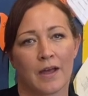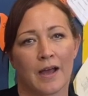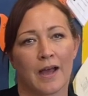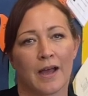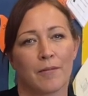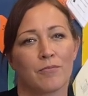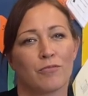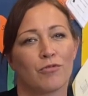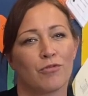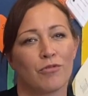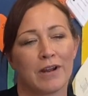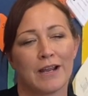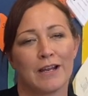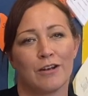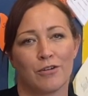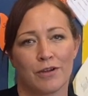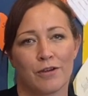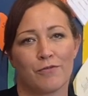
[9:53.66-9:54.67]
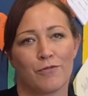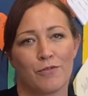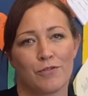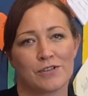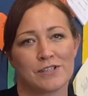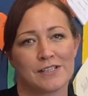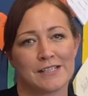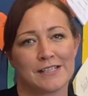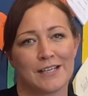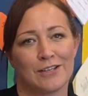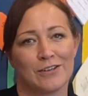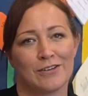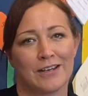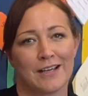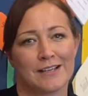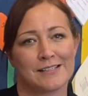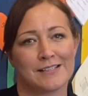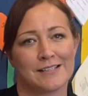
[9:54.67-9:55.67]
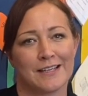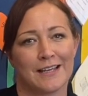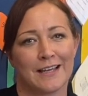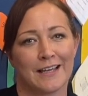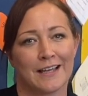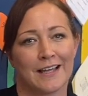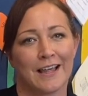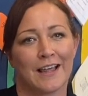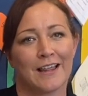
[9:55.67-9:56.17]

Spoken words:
I'm really looking forward to seeing you next year.